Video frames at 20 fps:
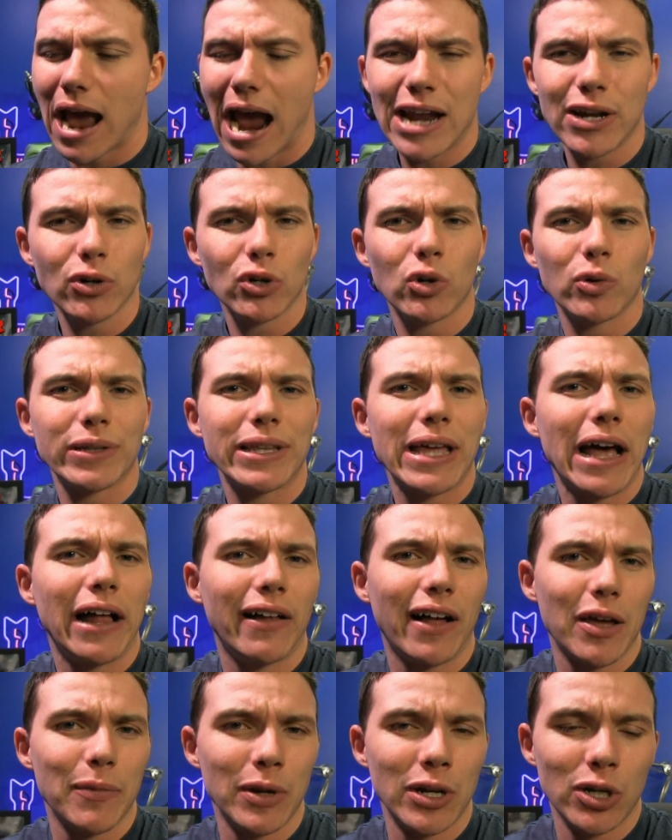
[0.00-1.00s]
I don't know what the
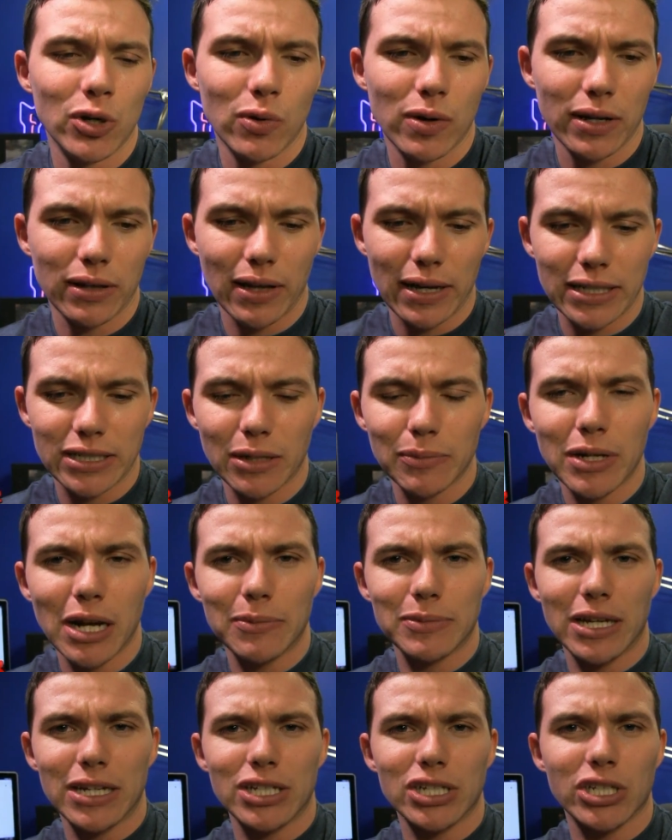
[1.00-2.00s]
hell I've been doing. Like,
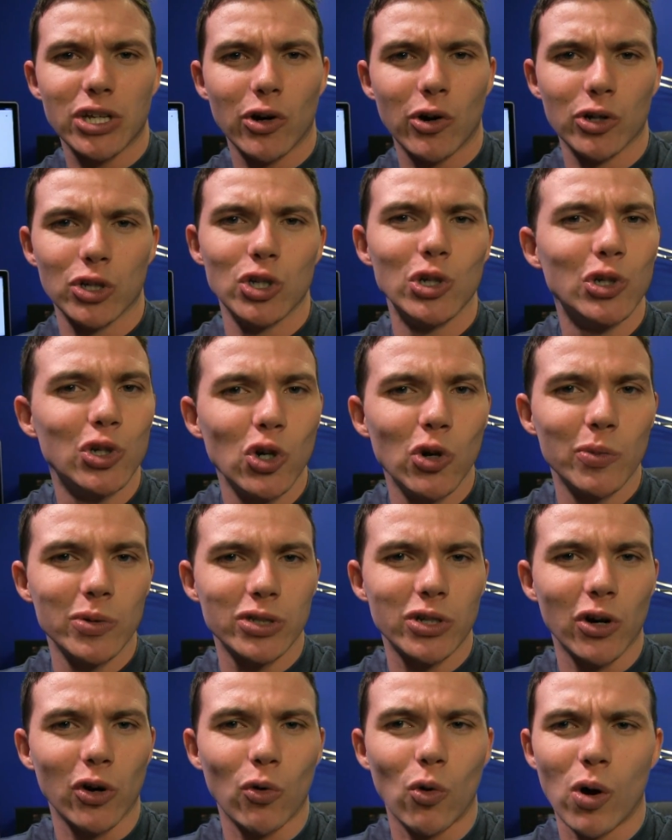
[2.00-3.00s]
sometimes I just go on YouTube and
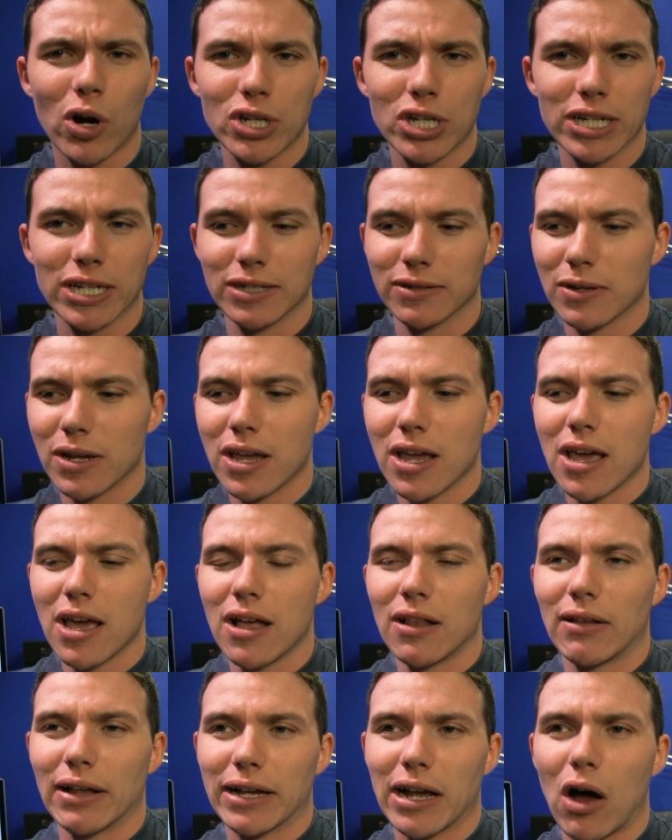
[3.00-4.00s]
start watching,
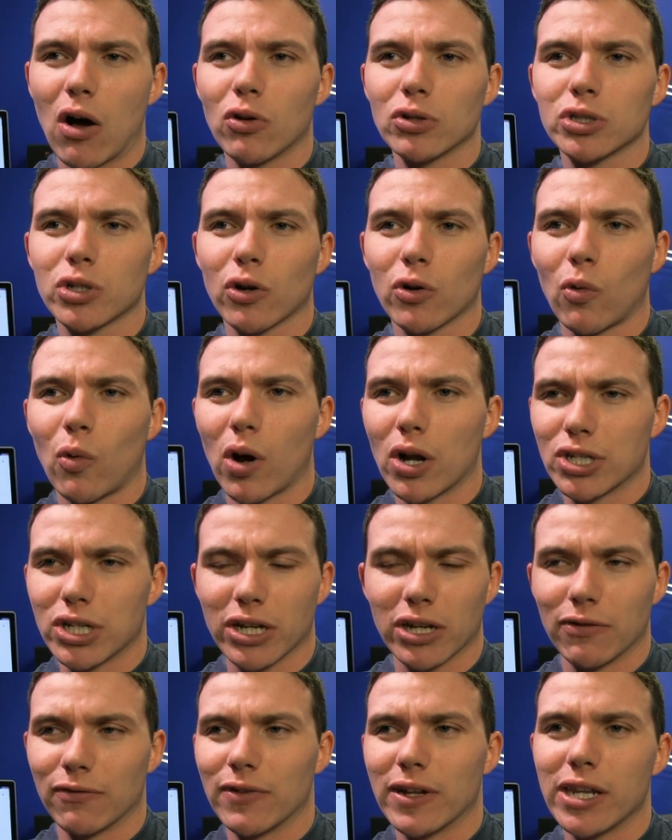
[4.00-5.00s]
like, I'll start
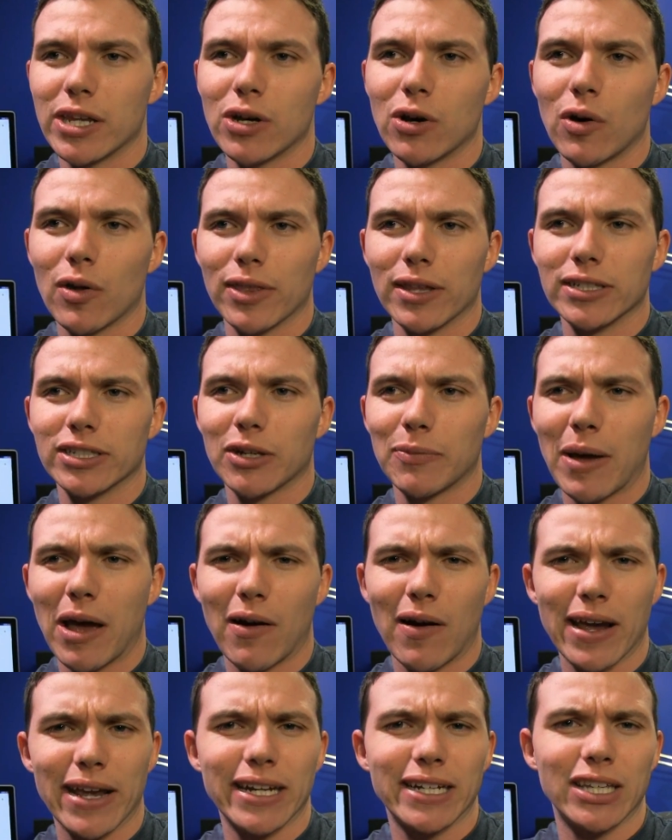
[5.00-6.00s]
watching a video and then
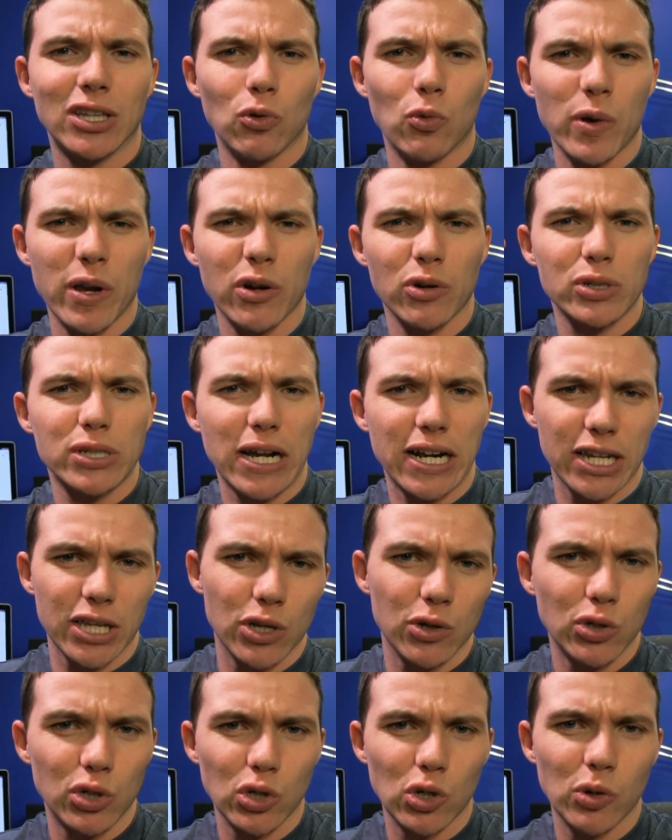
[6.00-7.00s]
somehow I get to the weird side of
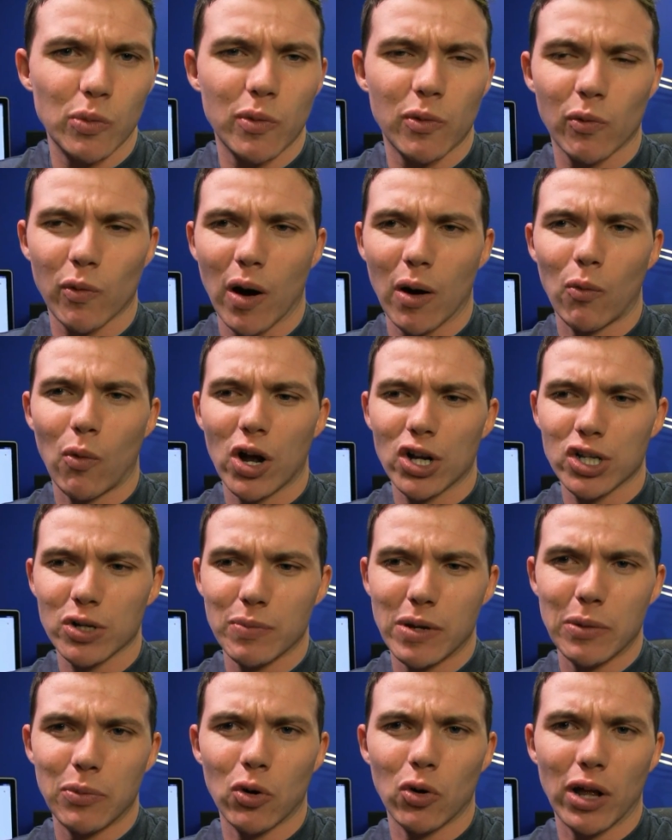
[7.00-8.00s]
YouTube where I'm
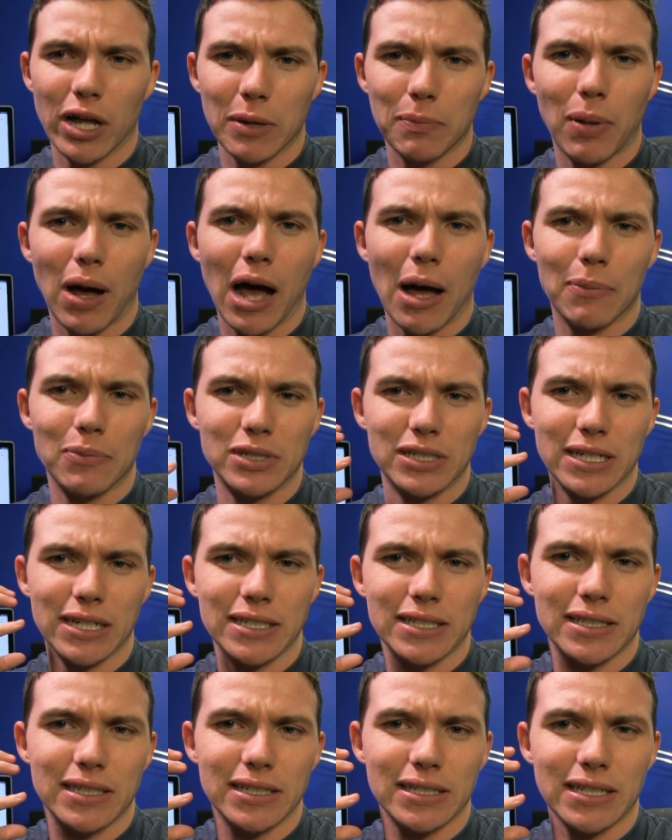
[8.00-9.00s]
watching people like pop
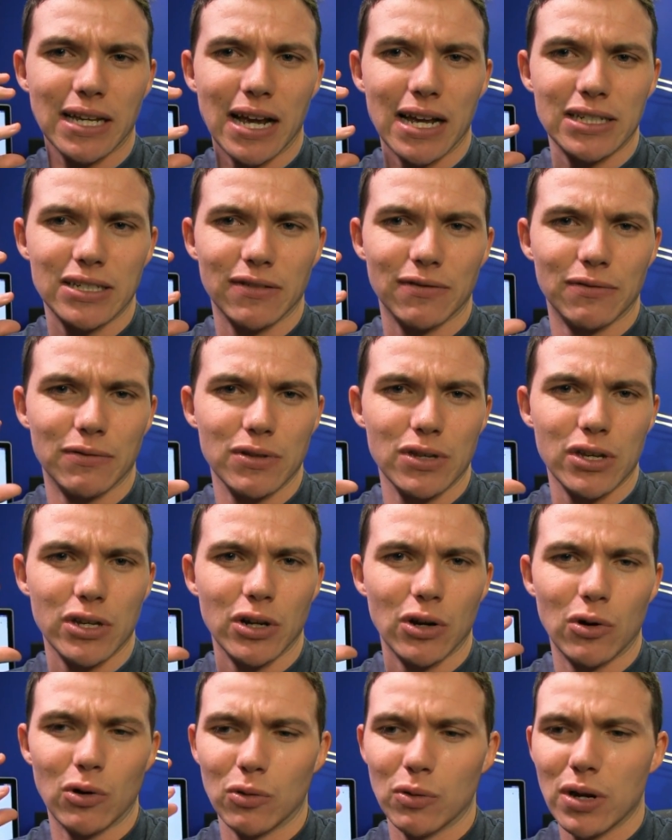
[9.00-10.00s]
zits the size of, you
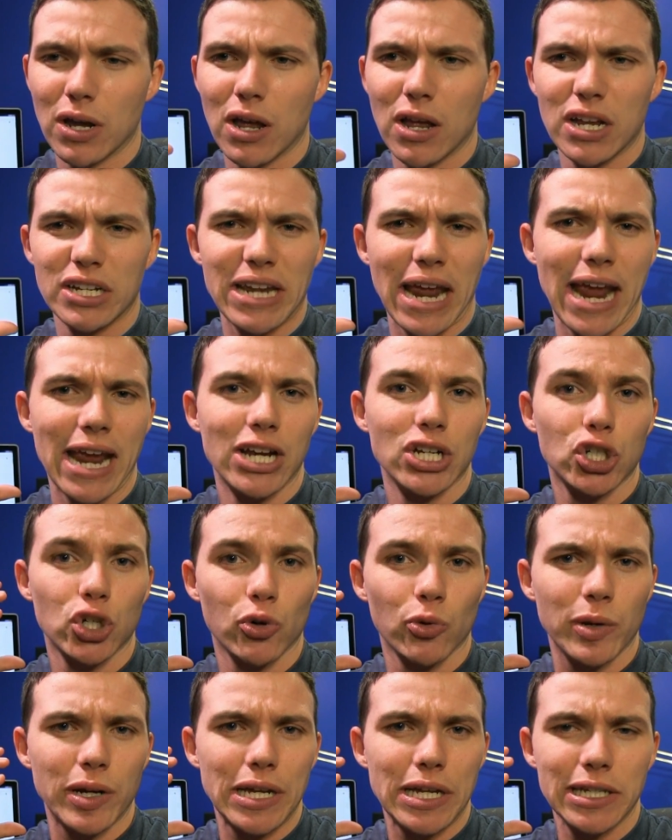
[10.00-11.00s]
know,
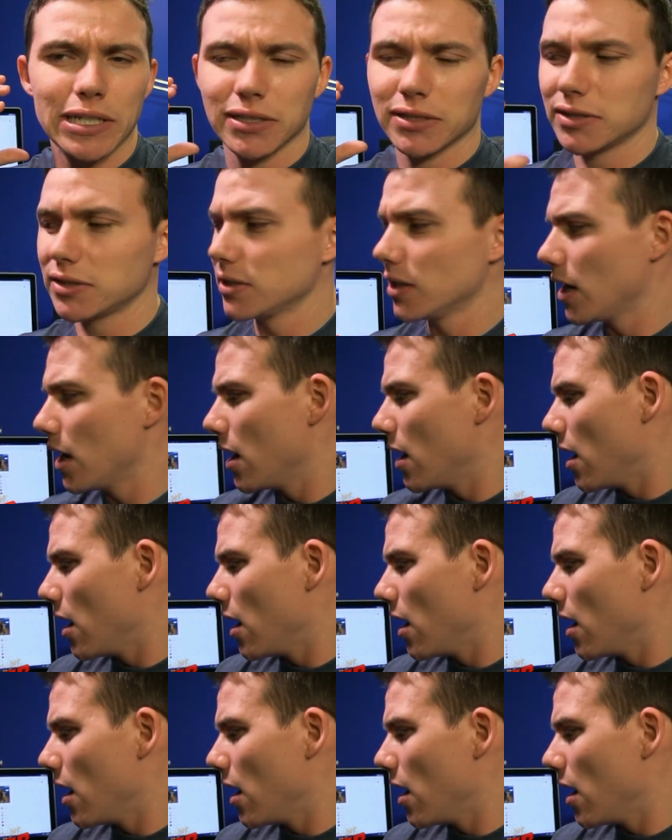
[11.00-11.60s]
tangerines.